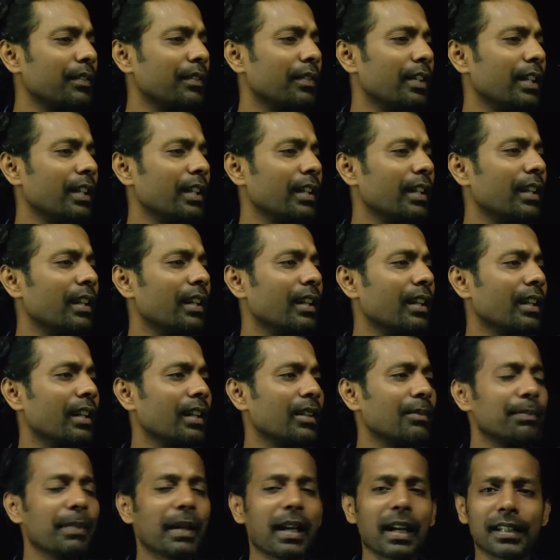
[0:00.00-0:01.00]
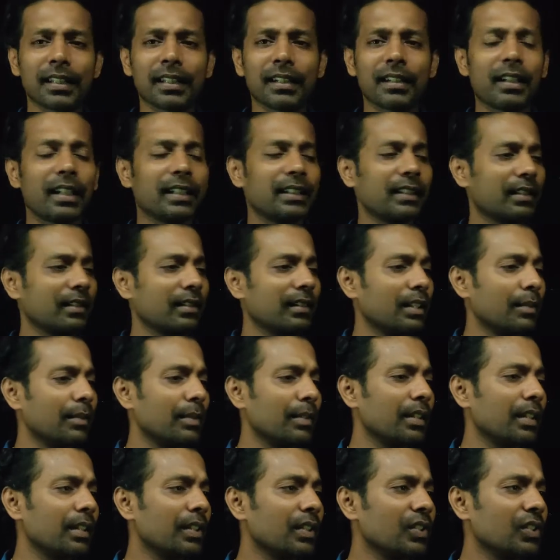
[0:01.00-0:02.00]
very clear cut pattern like this. That
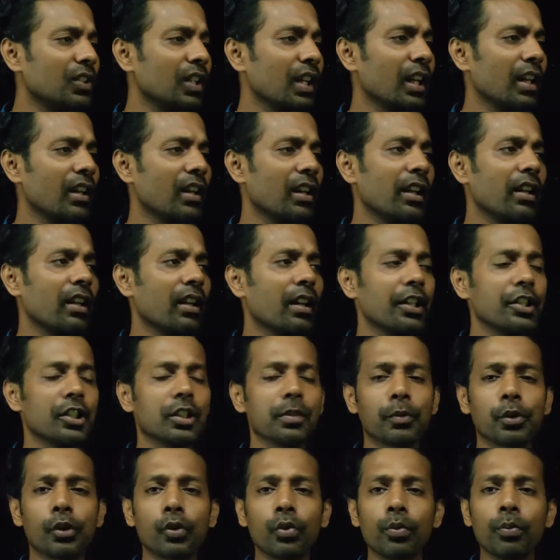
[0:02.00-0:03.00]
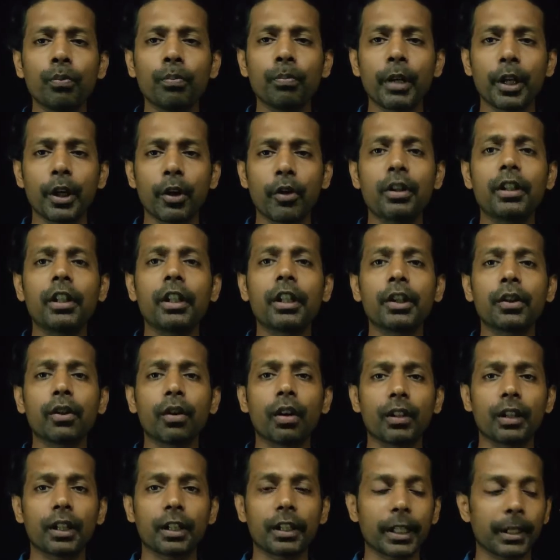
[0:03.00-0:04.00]
means a straight line relationship you may not get
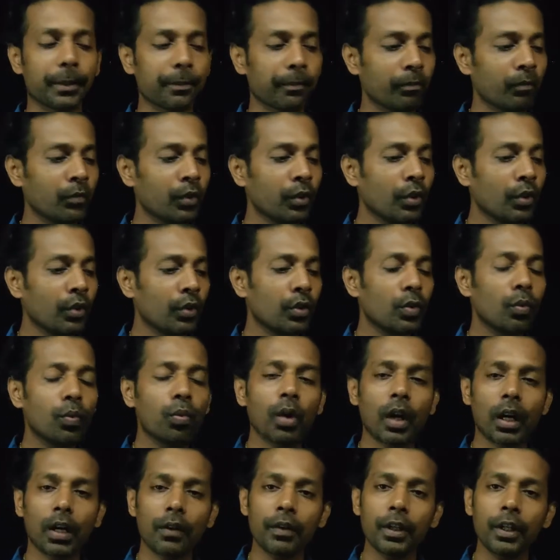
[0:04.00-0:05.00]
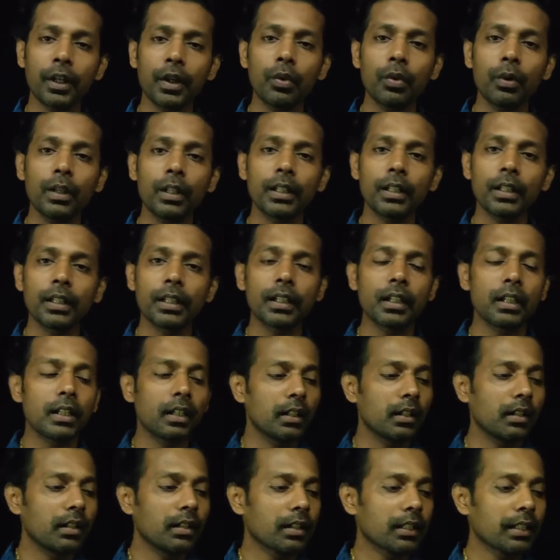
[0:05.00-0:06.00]
all the time. So what we do in
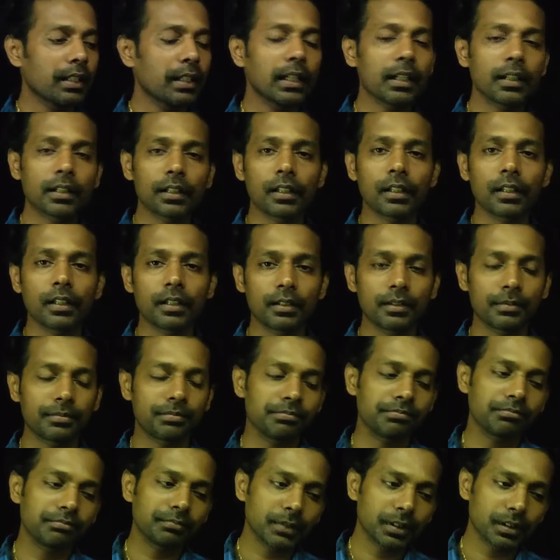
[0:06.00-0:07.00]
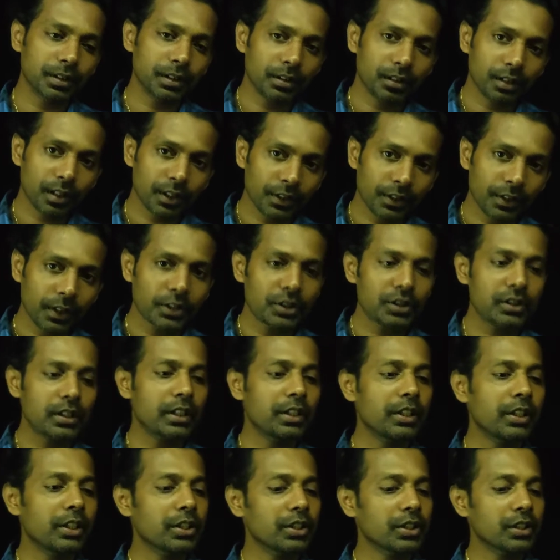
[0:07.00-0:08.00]
a real research
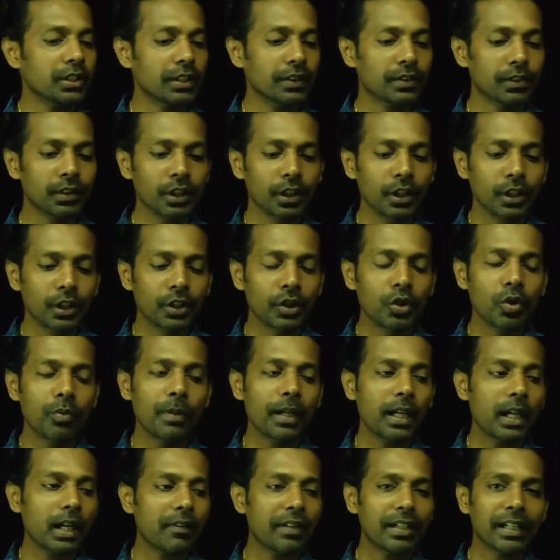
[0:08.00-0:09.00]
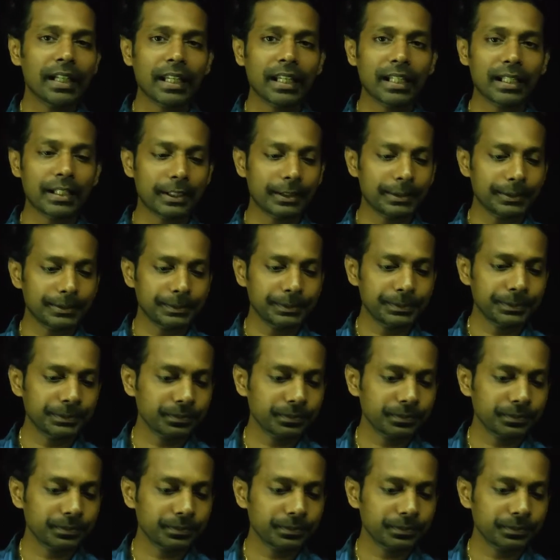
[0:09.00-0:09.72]
condition is, you may have a data,